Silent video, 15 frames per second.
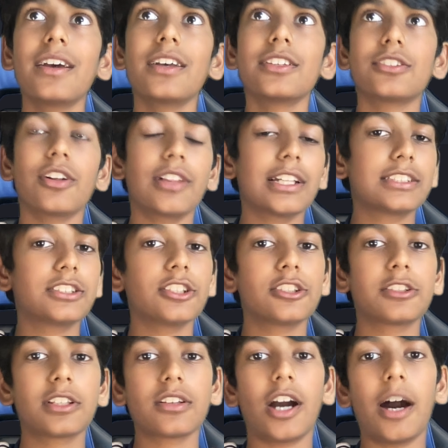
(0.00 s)
So let's
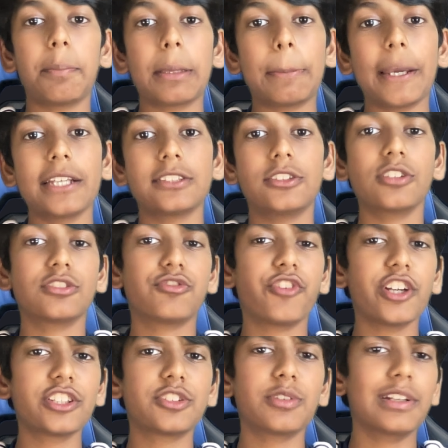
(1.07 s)
just copy paste those
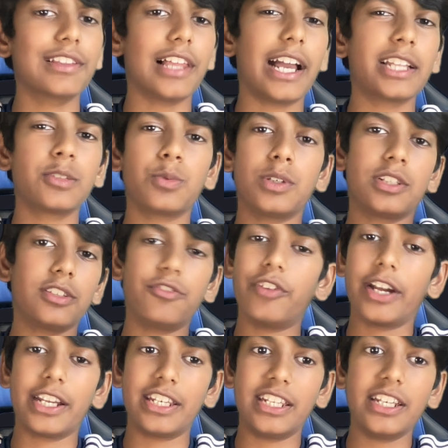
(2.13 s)
first three lines, which is
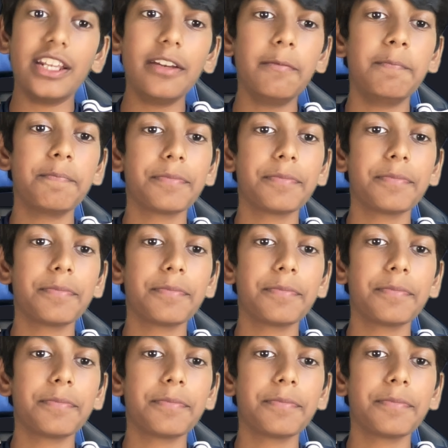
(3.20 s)
very needed.